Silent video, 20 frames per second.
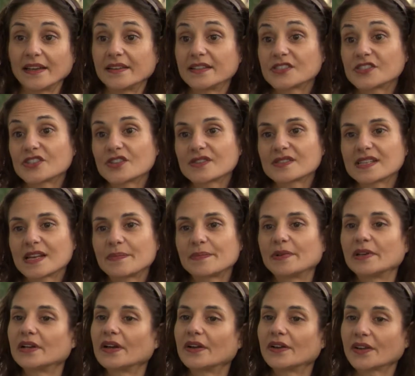And this shows up
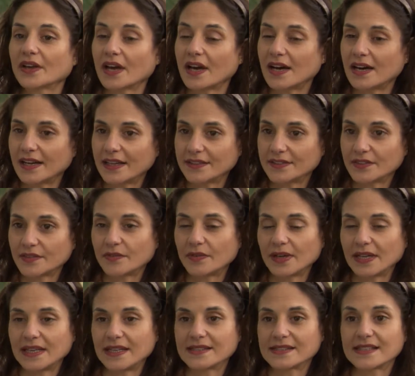in all kinds of
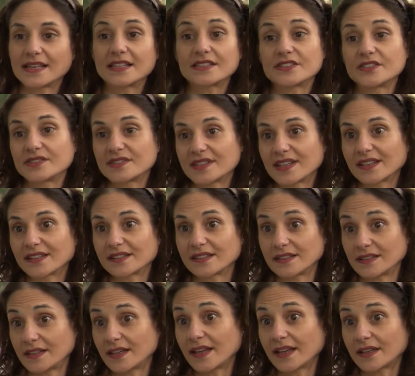ways, as you
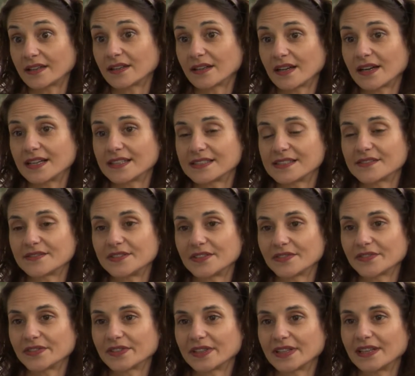said, at all kinds of
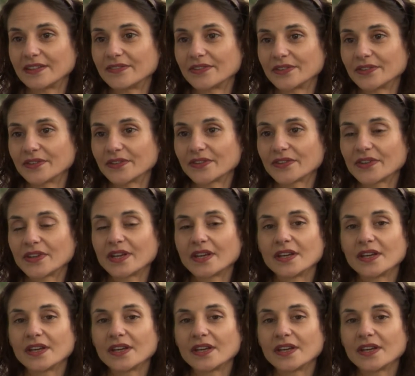different levels.